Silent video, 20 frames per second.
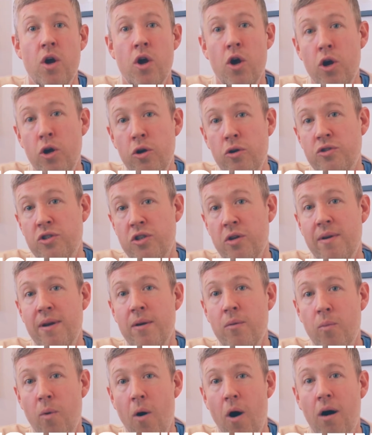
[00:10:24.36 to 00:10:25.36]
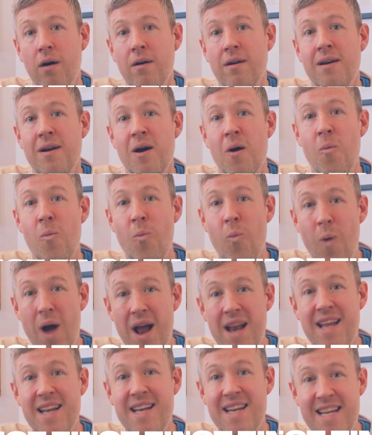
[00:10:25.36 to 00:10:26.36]
who's doing what and
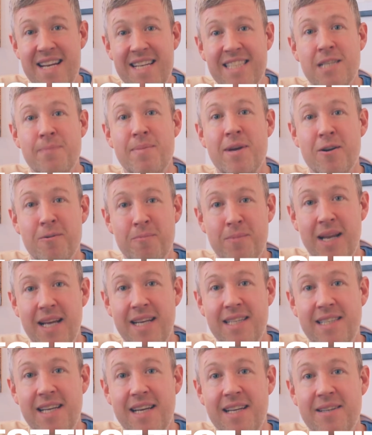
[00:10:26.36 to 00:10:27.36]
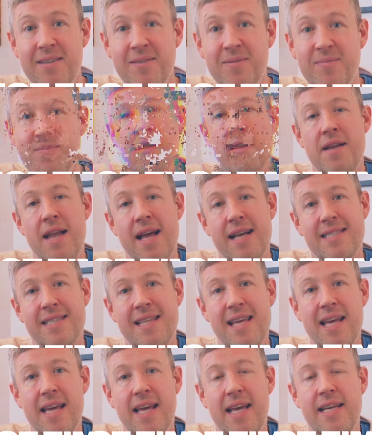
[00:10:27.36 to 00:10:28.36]
when it needs to be completed. The next
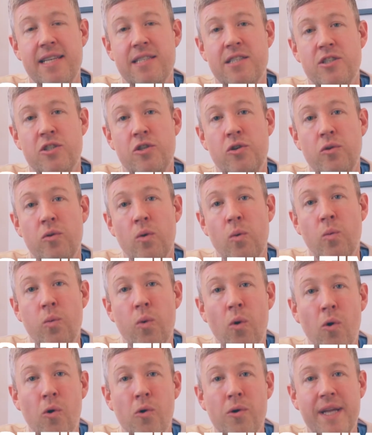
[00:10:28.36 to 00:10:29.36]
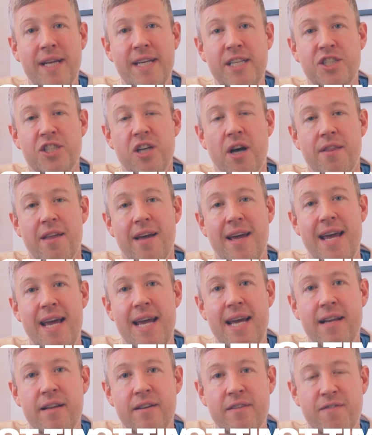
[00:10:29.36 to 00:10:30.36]
thing is to warn each other
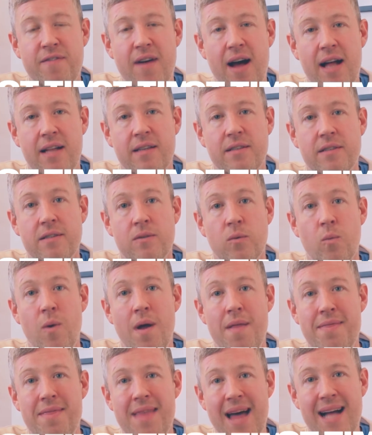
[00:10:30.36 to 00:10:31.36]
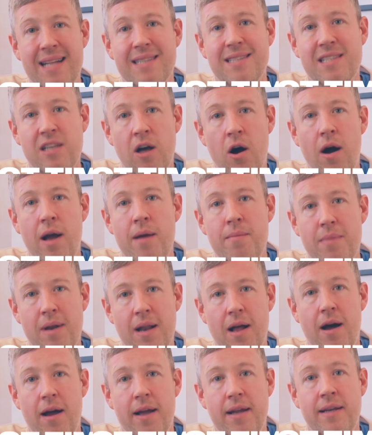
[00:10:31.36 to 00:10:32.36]
in advance when that
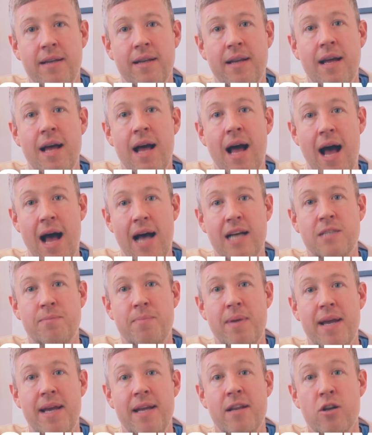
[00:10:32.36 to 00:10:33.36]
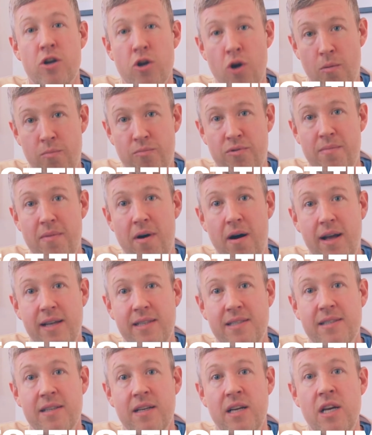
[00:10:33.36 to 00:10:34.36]
timeline has been
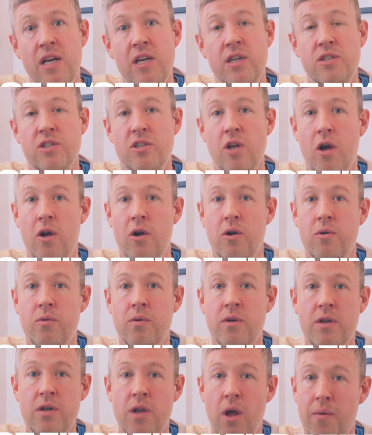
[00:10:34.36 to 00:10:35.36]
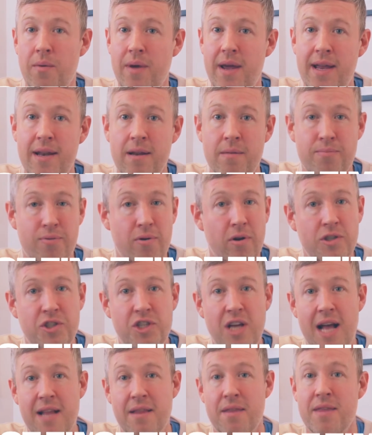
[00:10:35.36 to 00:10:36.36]
compromised. So, in a
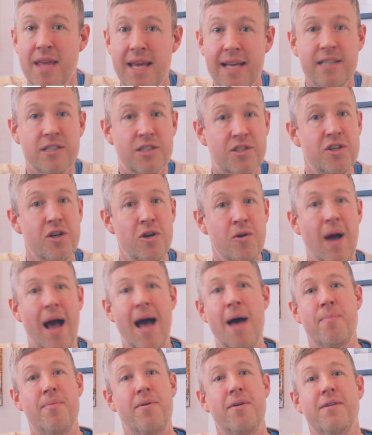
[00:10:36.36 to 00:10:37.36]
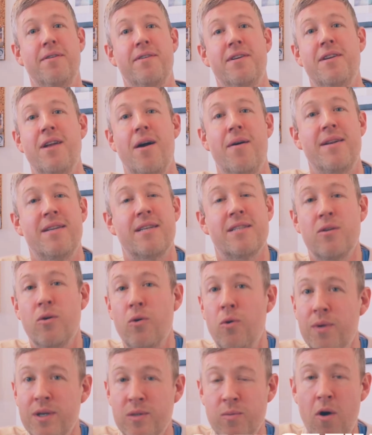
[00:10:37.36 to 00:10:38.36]
project, things do happen. It doesn't
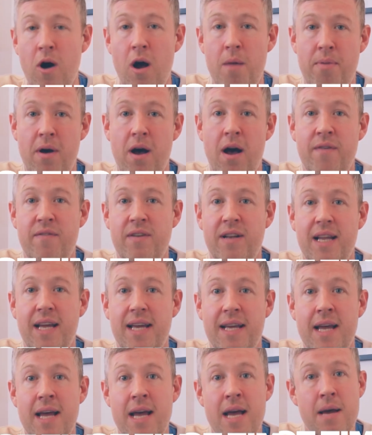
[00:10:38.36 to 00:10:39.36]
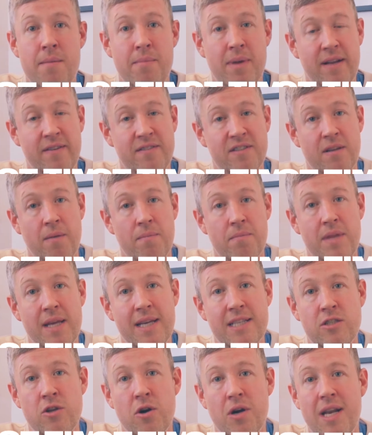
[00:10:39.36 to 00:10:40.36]
always work perfectly, but if
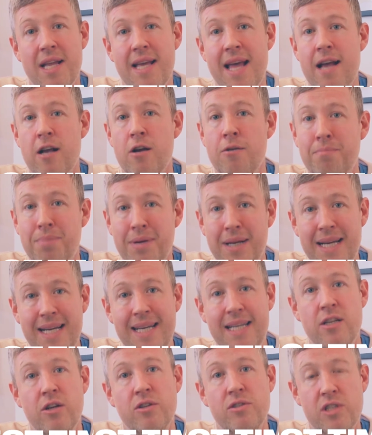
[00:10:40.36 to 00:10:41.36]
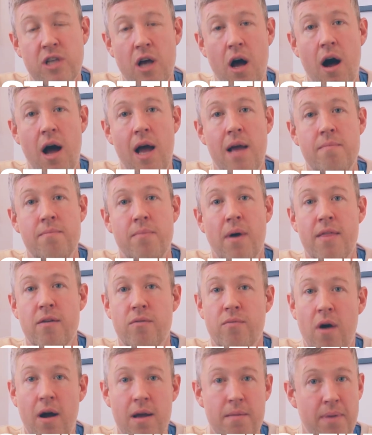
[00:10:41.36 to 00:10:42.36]
something's not going to get completed on time by the
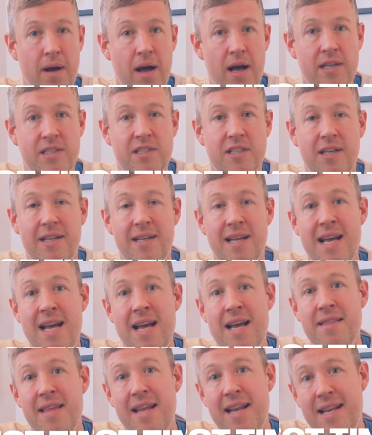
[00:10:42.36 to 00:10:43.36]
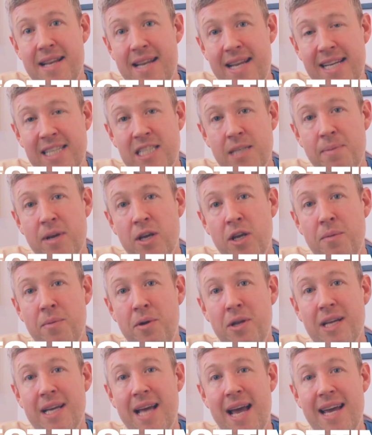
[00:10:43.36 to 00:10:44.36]
right person, then it needs to be
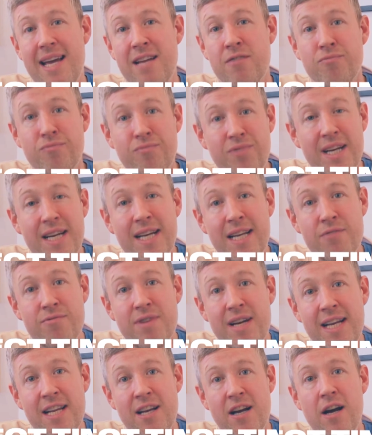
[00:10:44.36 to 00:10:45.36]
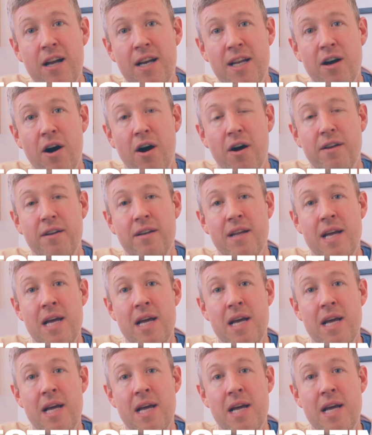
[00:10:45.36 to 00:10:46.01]
communicated really, really early on,